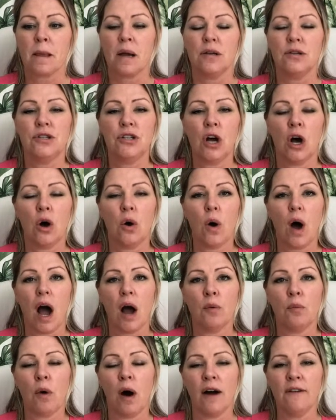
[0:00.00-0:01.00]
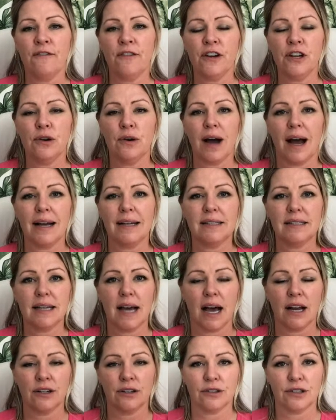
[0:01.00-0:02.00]
So I want for you guys to
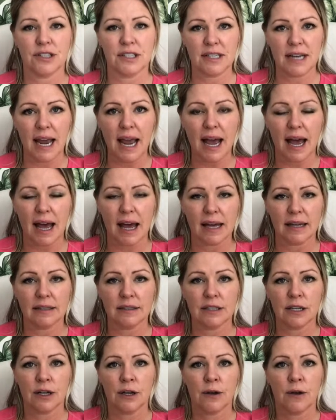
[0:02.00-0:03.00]
understand